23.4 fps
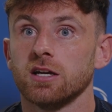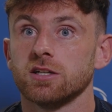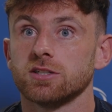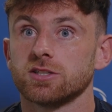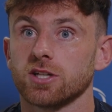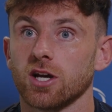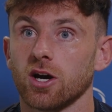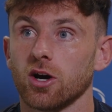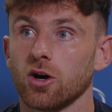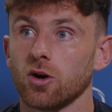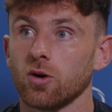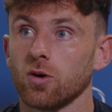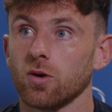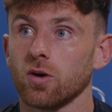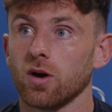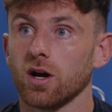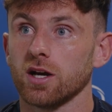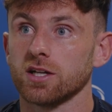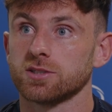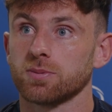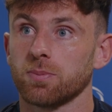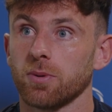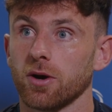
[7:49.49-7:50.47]
So
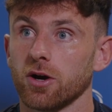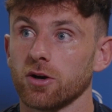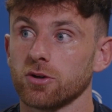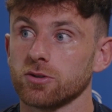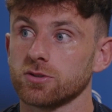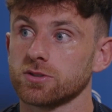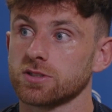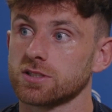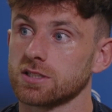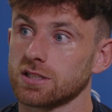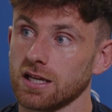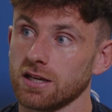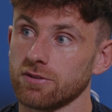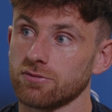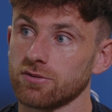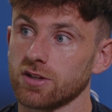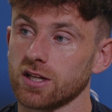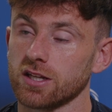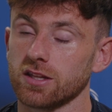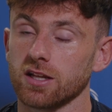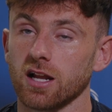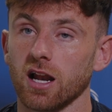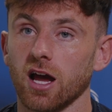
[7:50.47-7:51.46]
I suppose
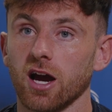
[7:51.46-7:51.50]
even in the